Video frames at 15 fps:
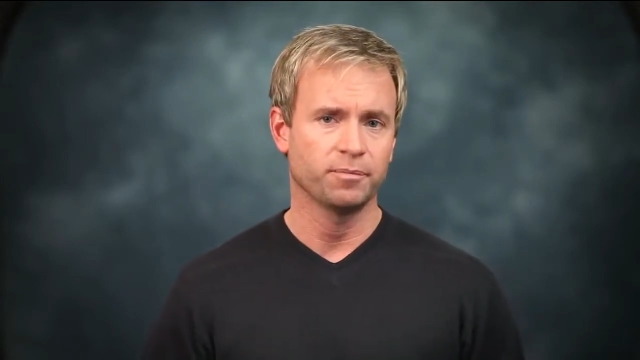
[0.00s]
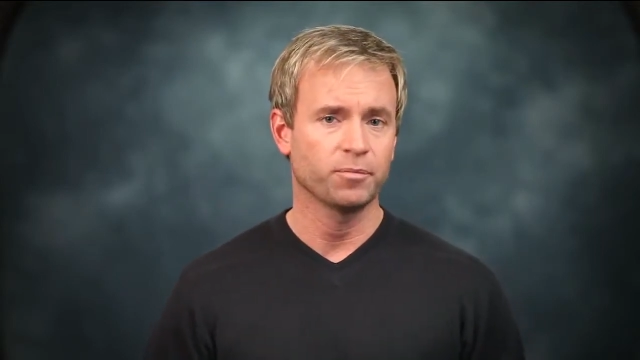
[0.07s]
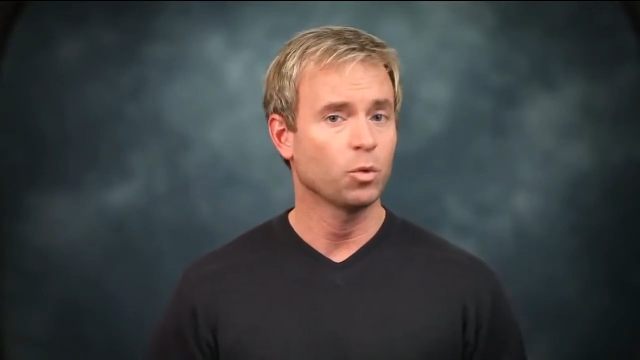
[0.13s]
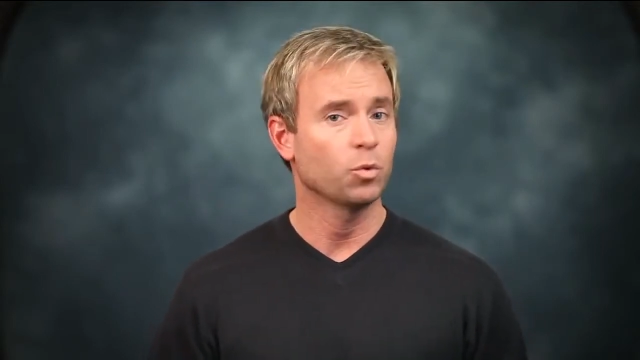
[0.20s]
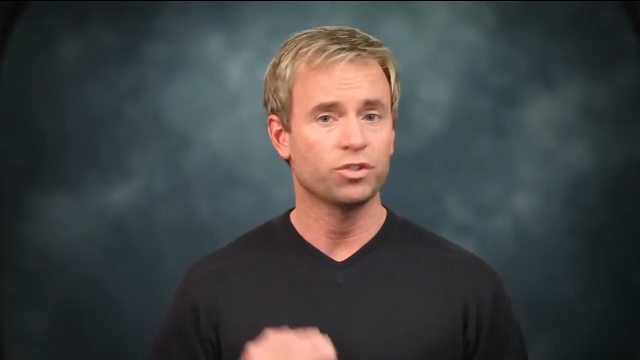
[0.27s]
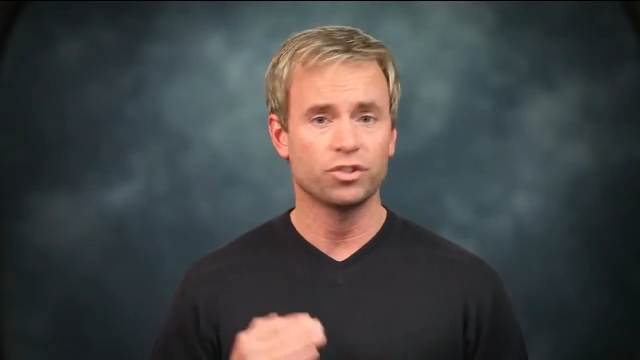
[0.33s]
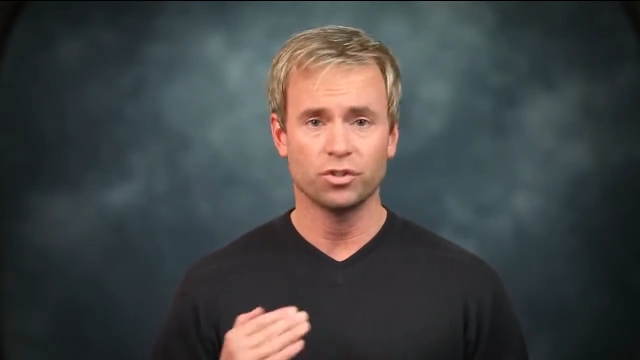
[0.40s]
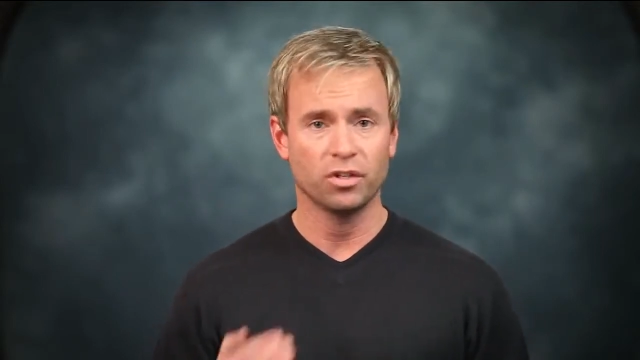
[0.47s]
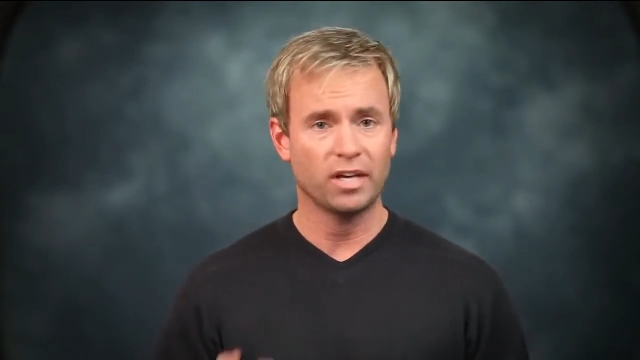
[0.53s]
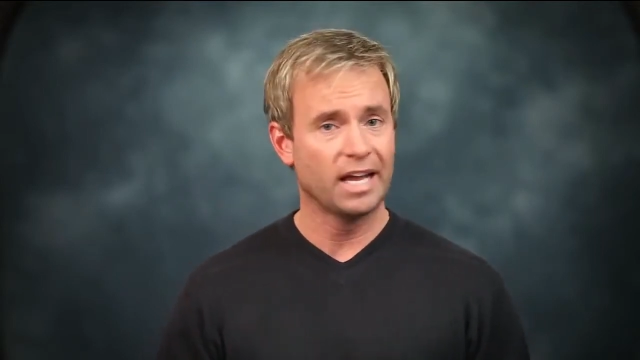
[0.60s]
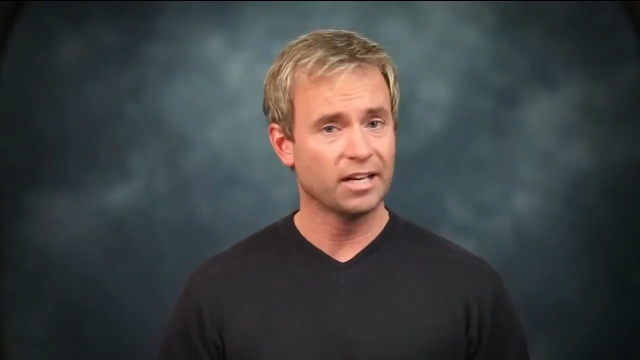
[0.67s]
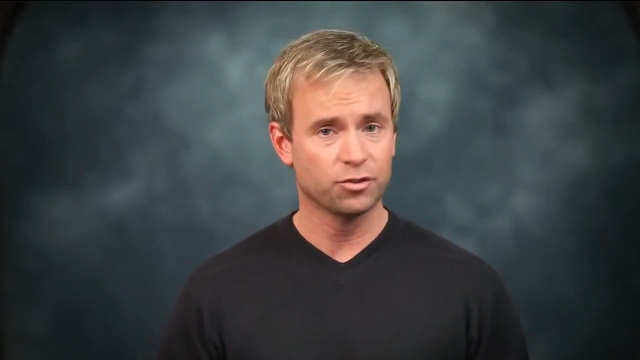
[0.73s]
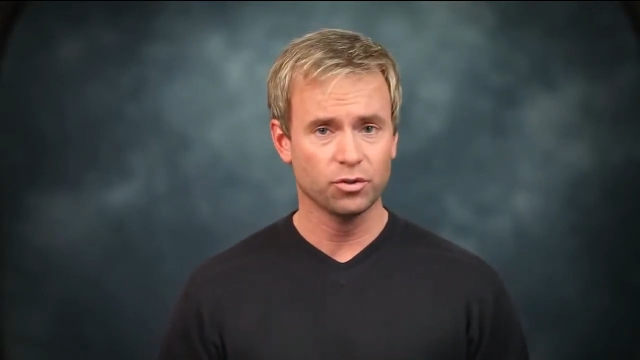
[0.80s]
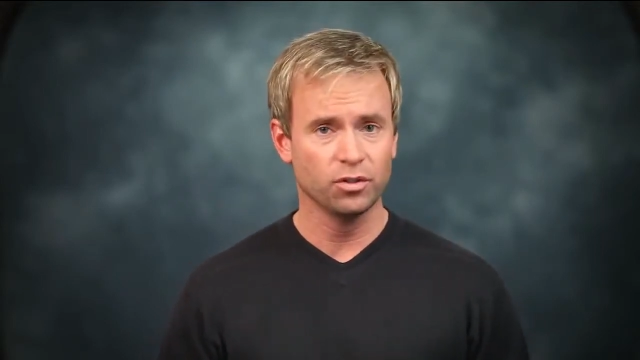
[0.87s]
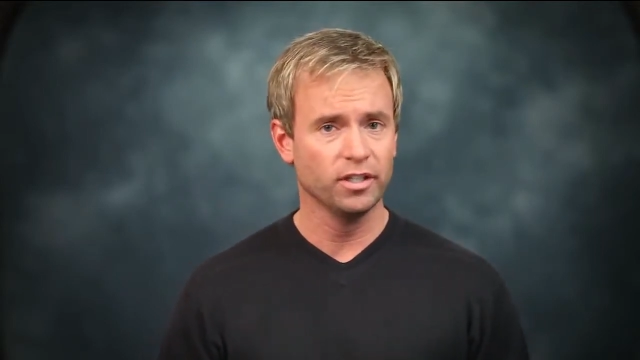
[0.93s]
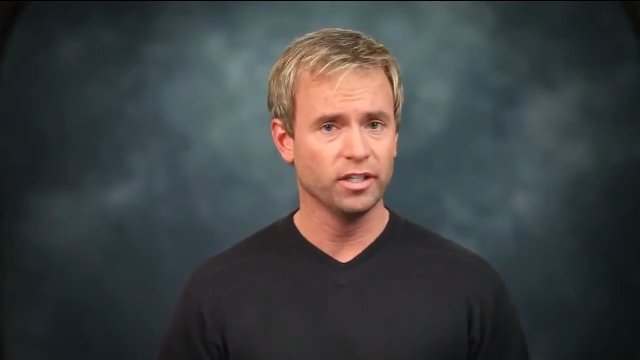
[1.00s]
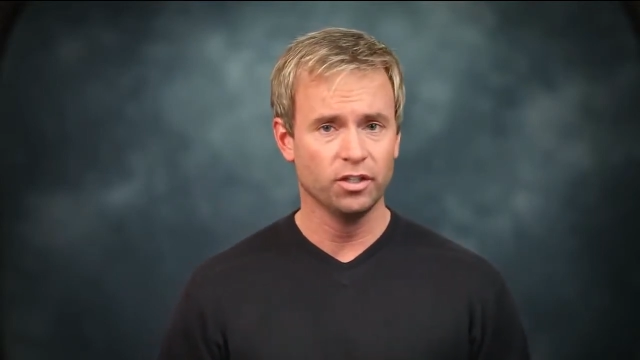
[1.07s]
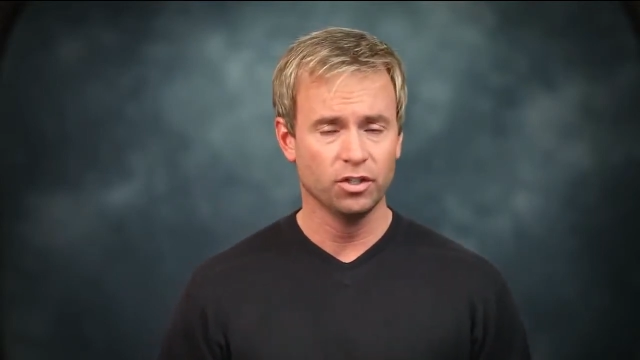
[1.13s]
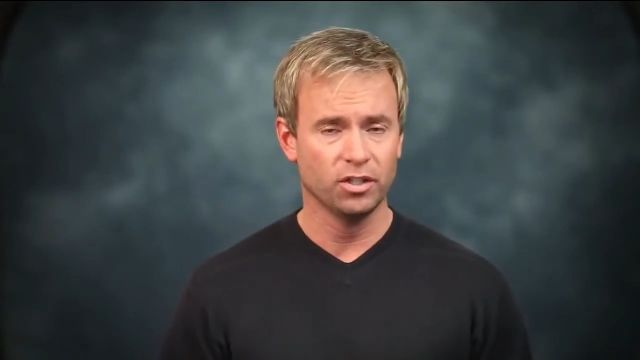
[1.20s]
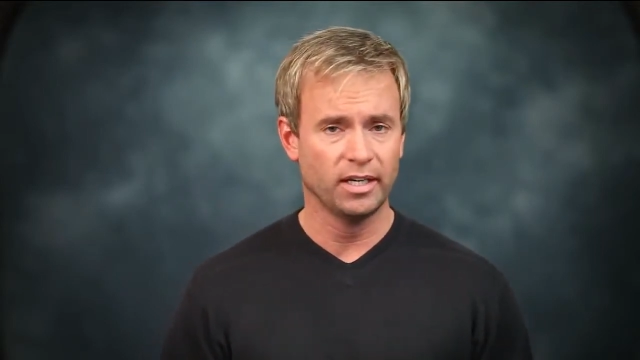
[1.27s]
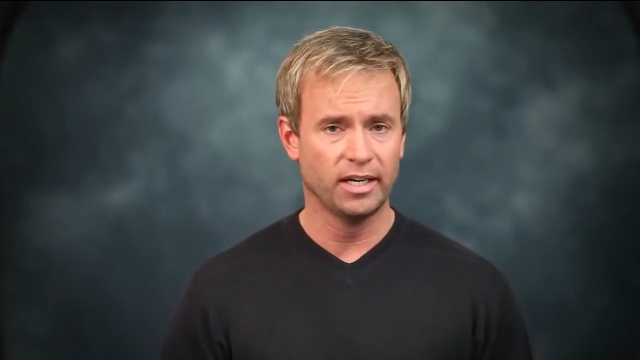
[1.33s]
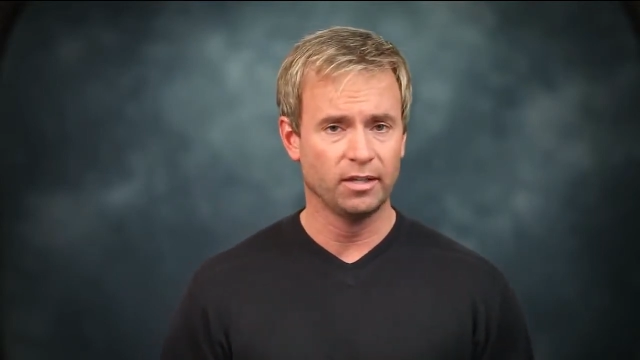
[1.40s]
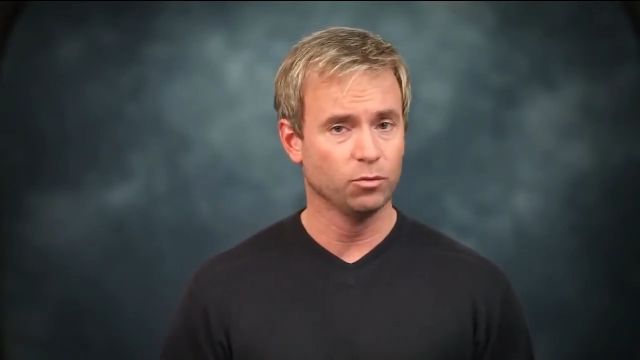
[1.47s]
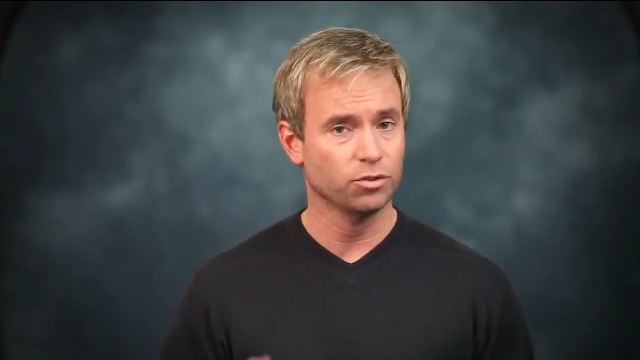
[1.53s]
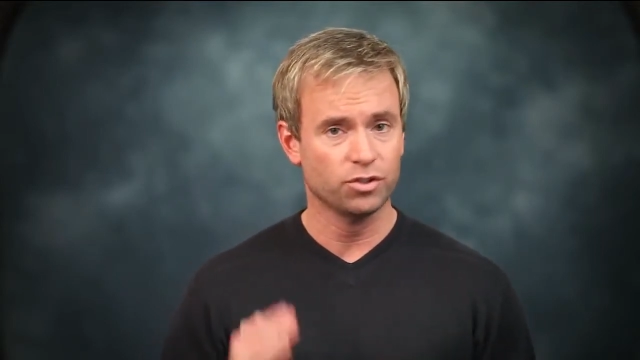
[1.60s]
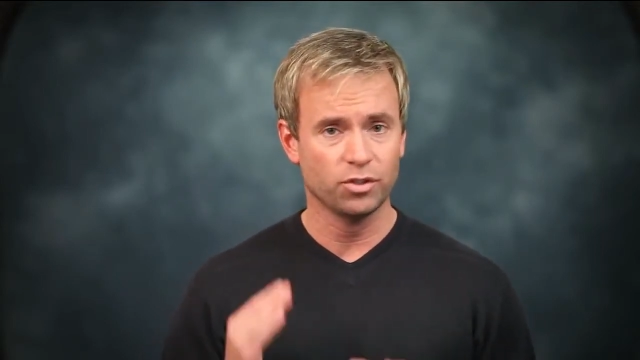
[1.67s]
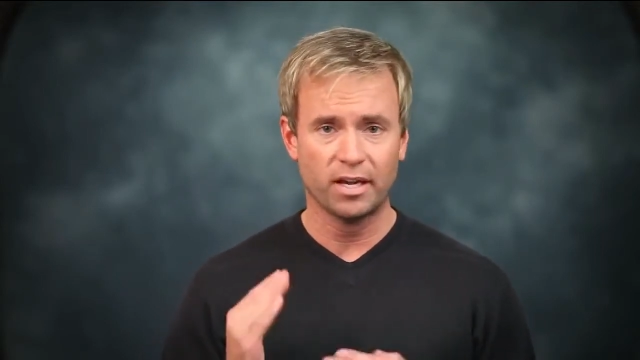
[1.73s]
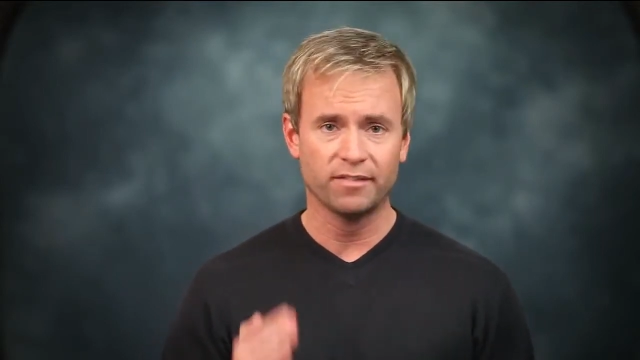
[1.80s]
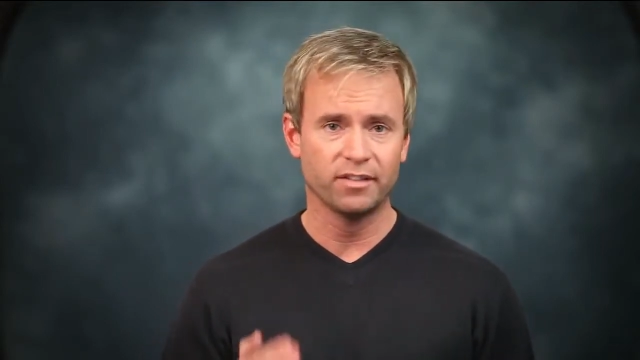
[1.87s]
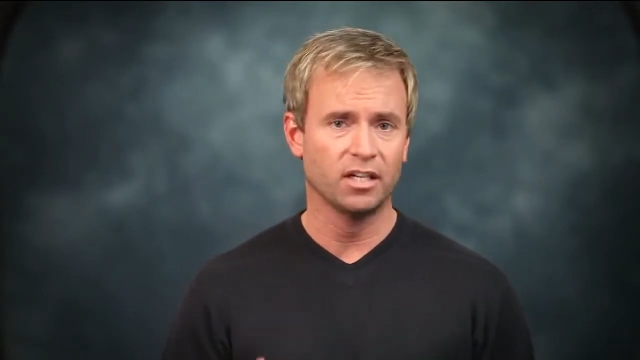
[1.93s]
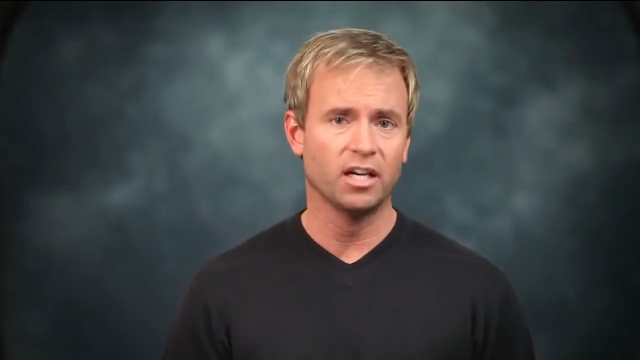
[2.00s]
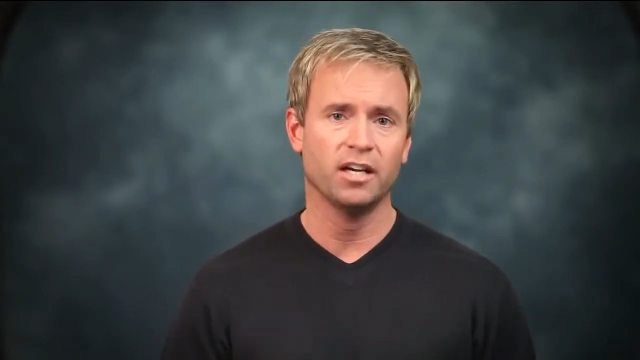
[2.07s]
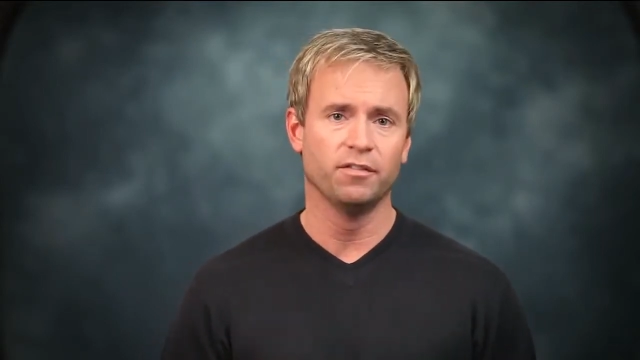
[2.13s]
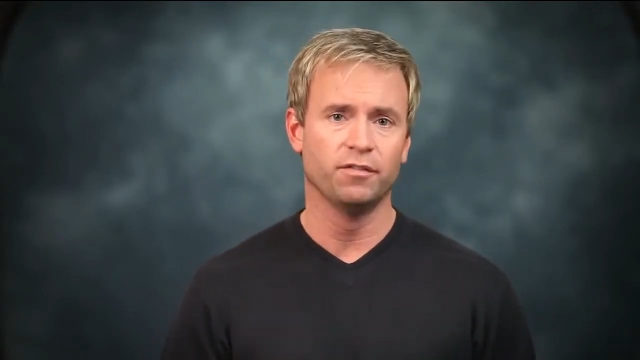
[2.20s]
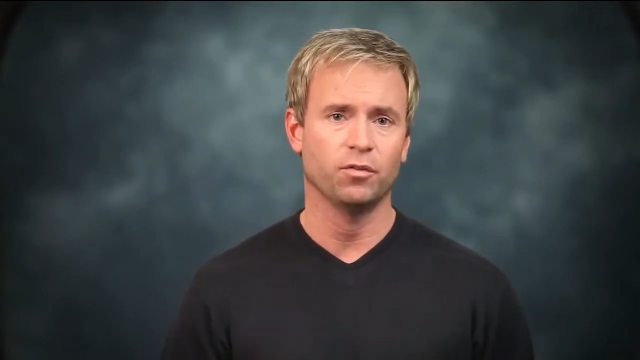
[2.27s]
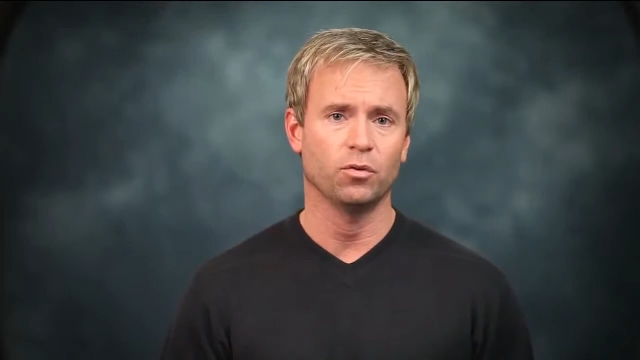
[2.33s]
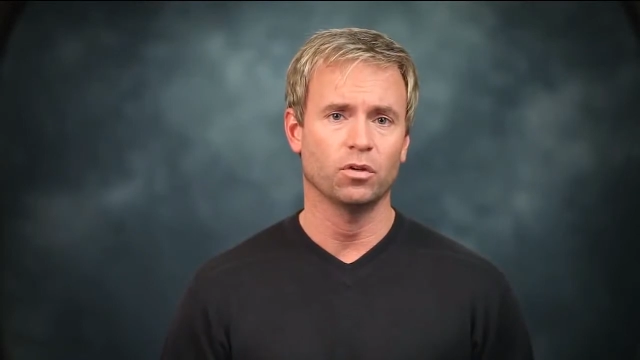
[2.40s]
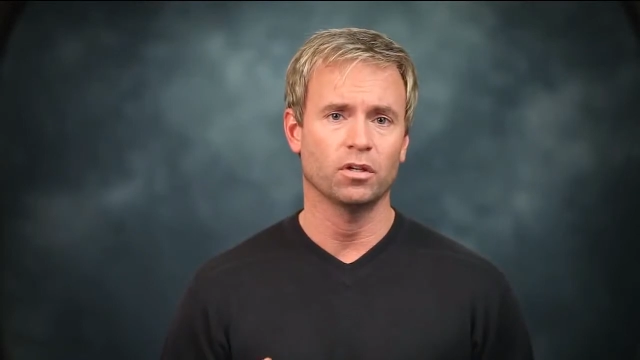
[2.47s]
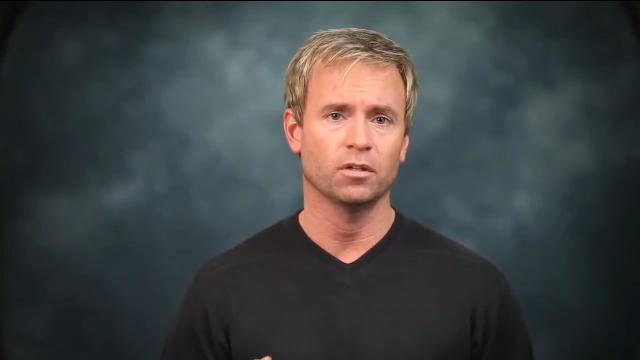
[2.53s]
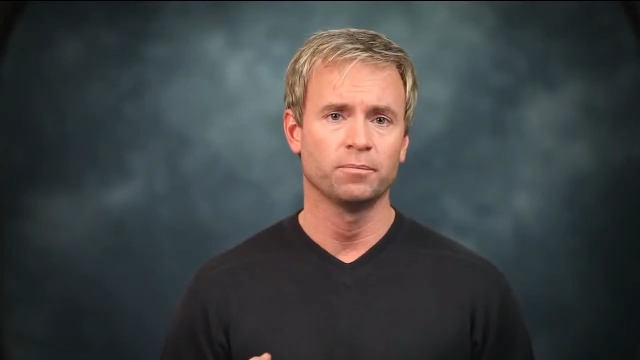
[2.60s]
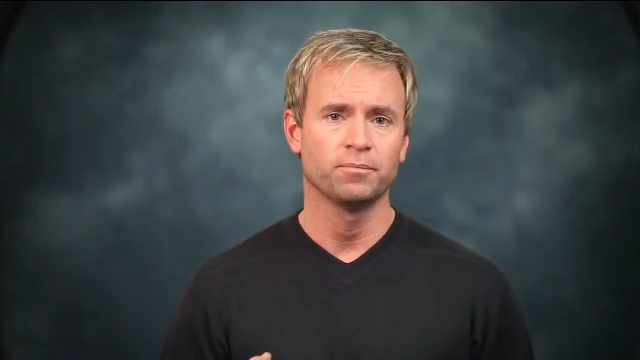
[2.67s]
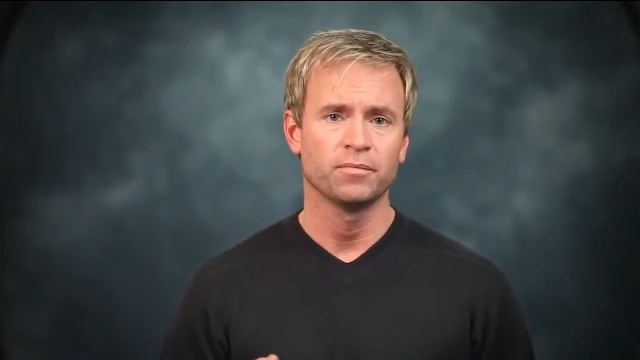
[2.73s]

what you're naturally good at, what you have an eye for,